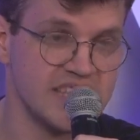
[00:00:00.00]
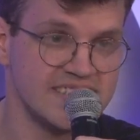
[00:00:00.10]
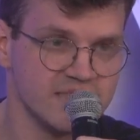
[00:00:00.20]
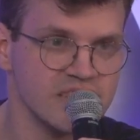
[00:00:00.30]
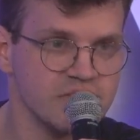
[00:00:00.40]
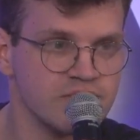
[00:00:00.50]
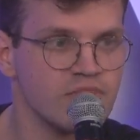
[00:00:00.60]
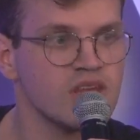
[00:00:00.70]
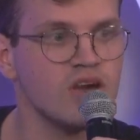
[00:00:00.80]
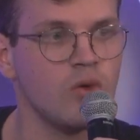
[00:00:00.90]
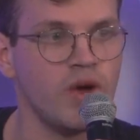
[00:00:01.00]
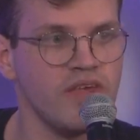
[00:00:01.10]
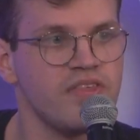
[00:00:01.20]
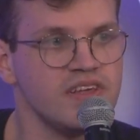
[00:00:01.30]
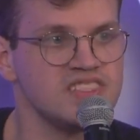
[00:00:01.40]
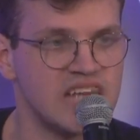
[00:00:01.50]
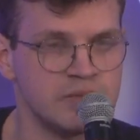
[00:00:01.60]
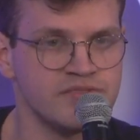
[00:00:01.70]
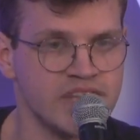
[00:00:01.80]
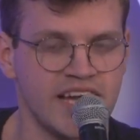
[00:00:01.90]
natively with these
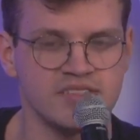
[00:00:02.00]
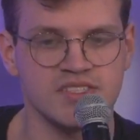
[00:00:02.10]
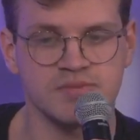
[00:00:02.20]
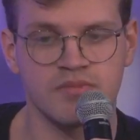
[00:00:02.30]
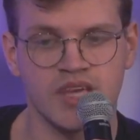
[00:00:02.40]
types of accounts.